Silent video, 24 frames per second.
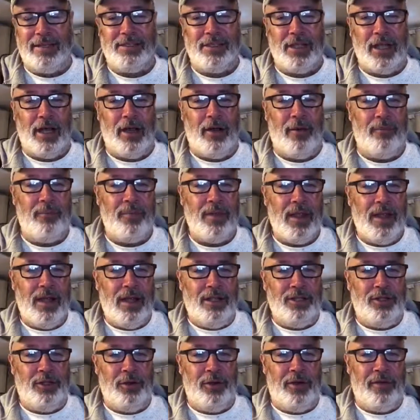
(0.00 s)
So
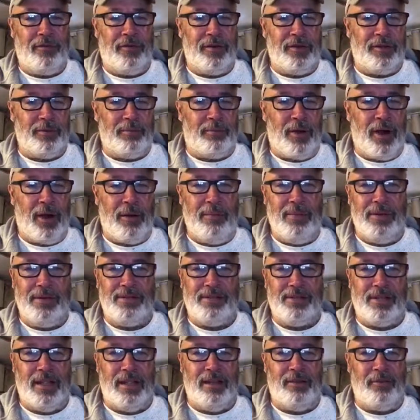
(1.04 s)
two different departments
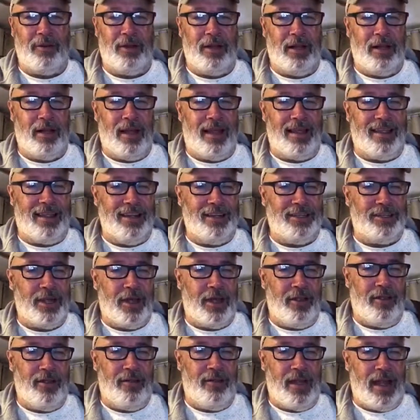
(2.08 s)
didn't really like each
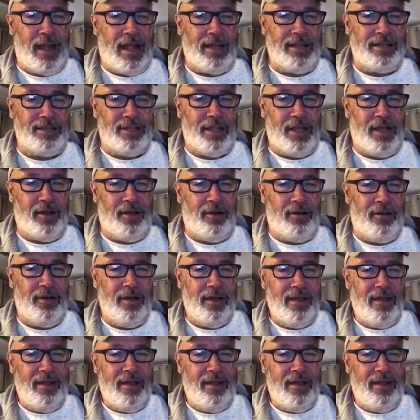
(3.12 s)
other in that. So